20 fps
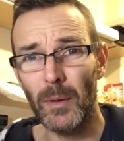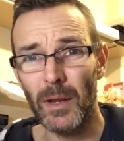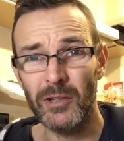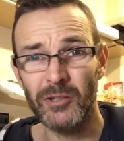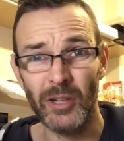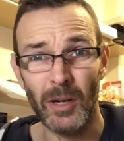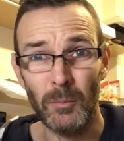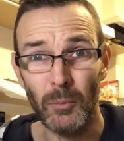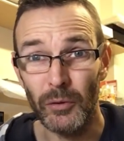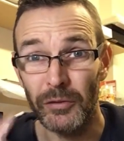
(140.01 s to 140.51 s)
a
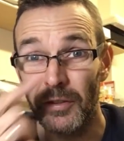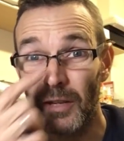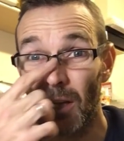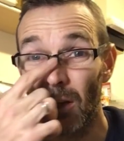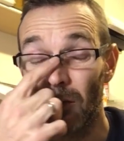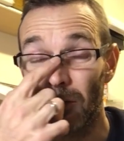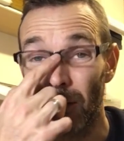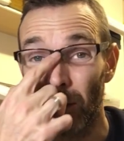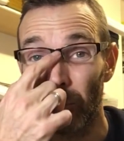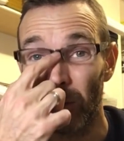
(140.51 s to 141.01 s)
jumble
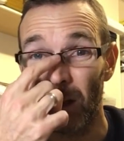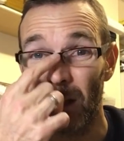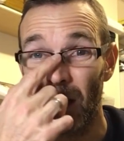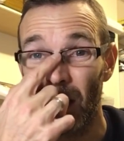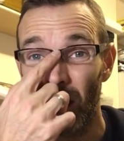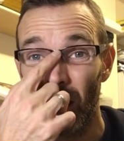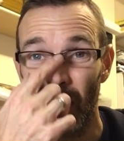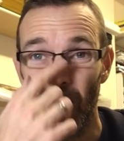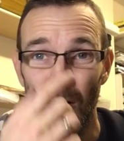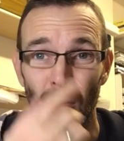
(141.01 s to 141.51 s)
sale or something in
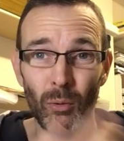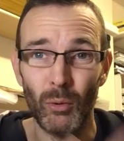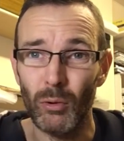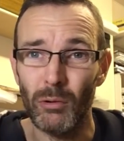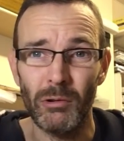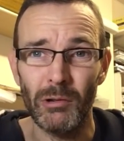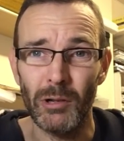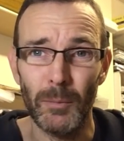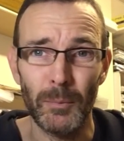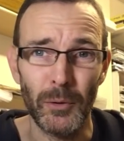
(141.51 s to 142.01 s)
there,
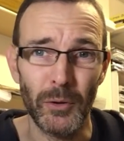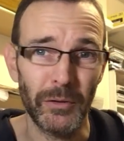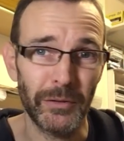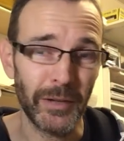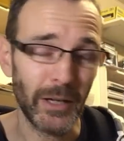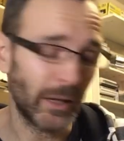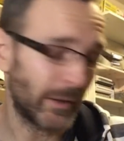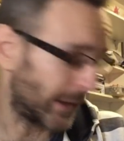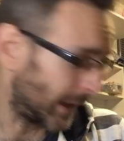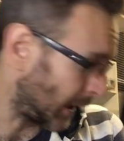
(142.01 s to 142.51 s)
or a boot
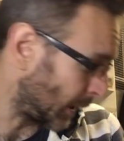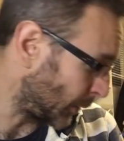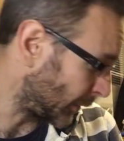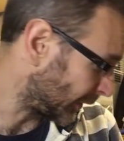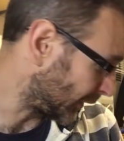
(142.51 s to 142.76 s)
sale. They are